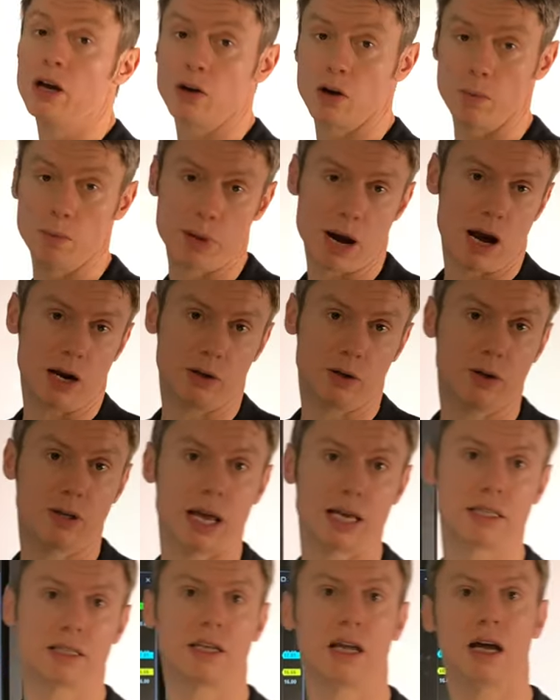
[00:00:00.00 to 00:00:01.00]
Comparing to
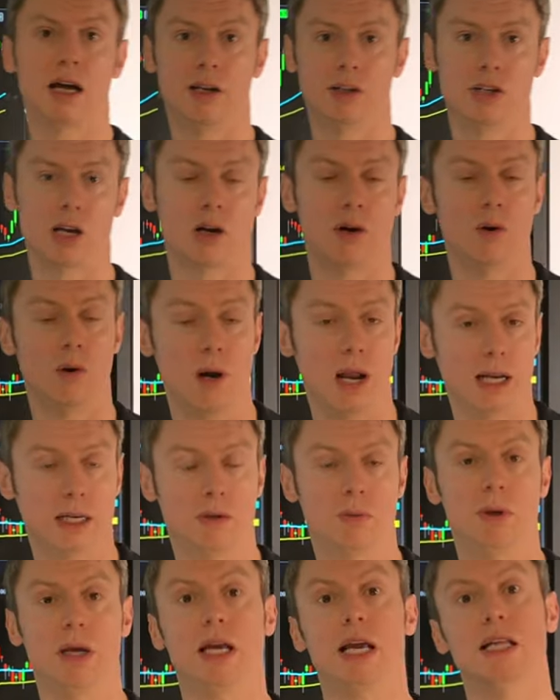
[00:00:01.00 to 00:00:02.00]
Tesla and General
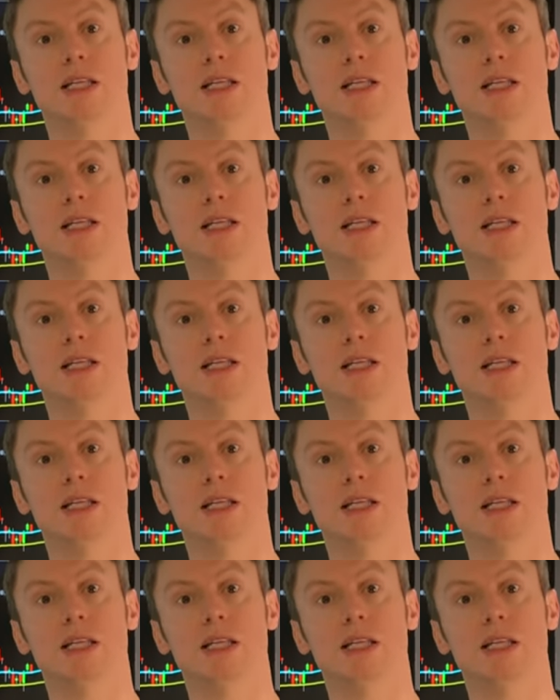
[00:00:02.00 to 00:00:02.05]
Electric,